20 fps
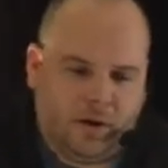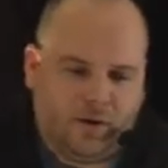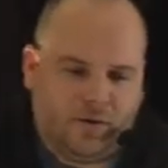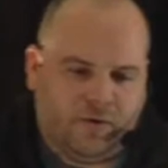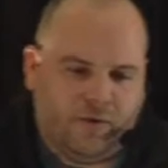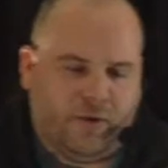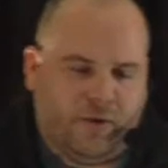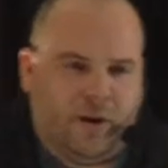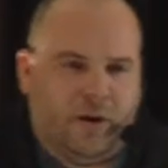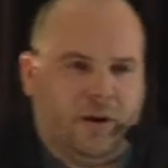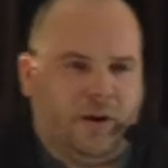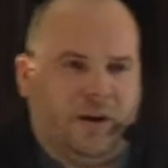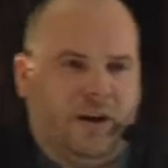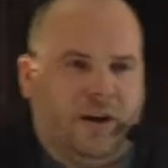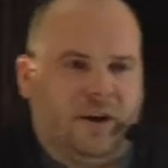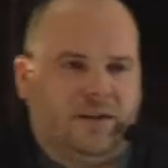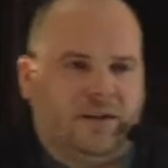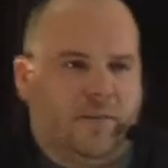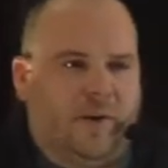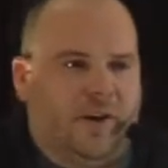really all you
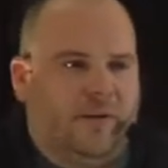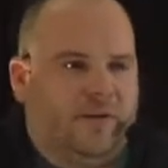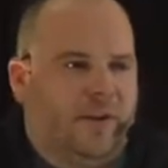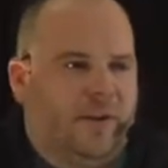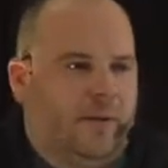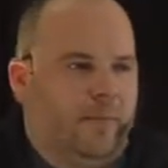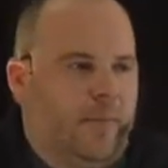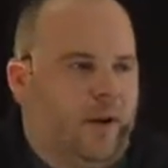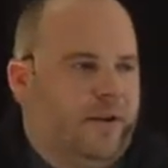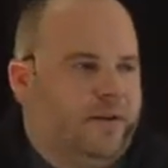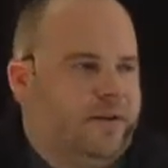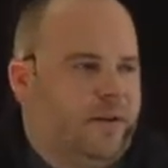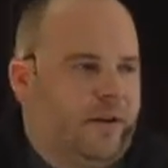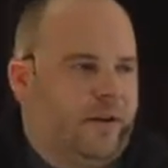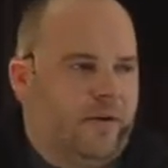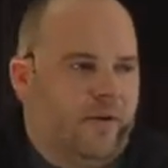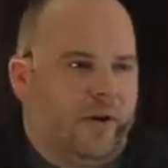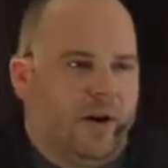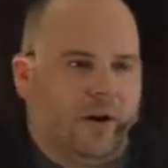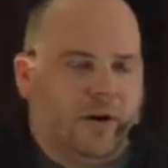need is about 10 minutes and a
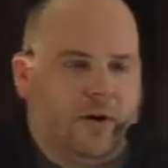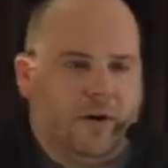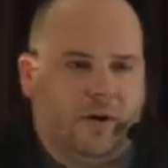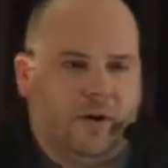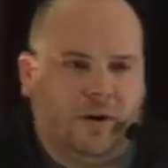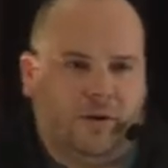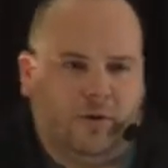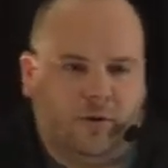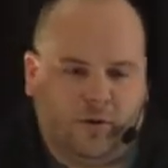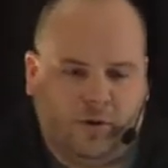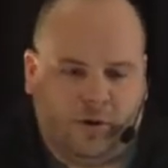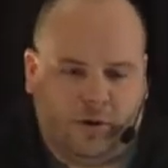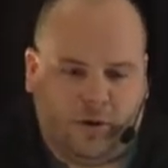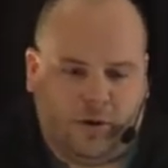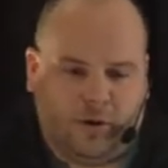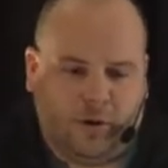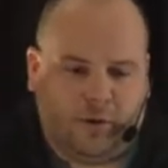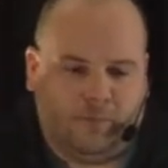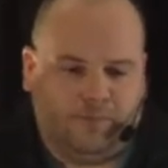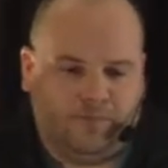credit card and you're good
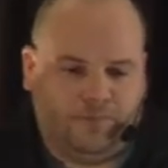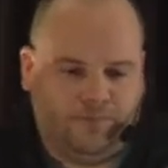to